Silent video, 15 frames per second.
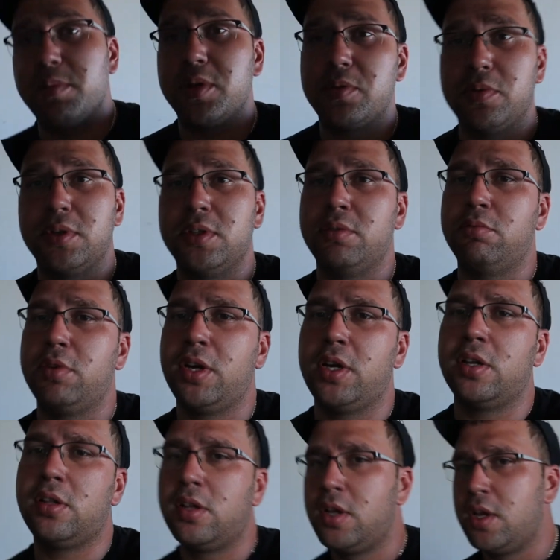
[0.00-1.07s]
between the
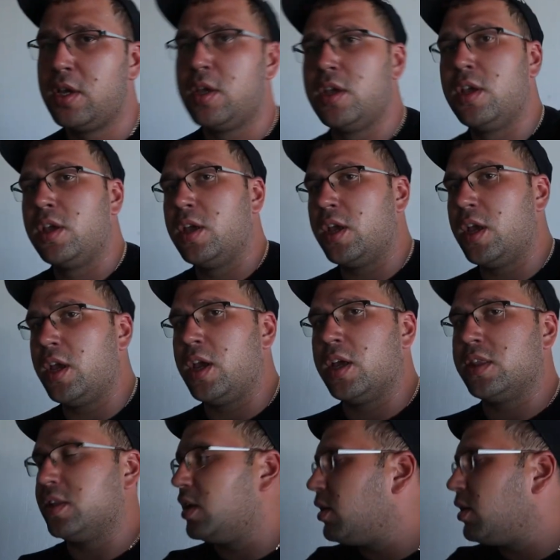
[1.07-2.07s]
wheel and